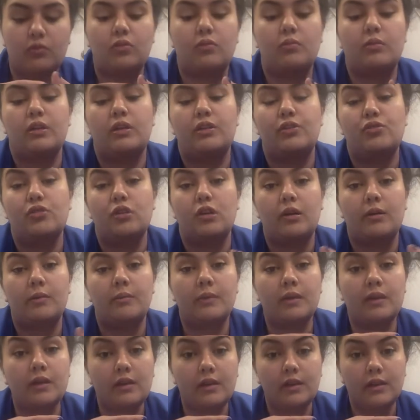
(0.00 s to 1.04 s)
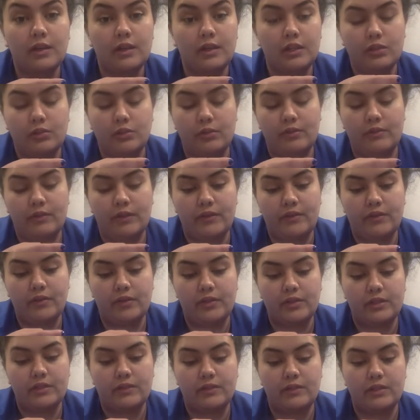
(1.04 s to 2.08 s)
I'm going to draw up 25
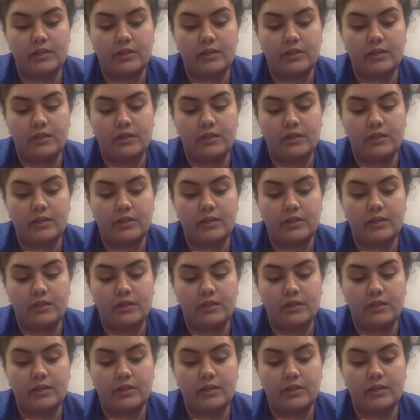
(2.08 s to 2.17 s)
units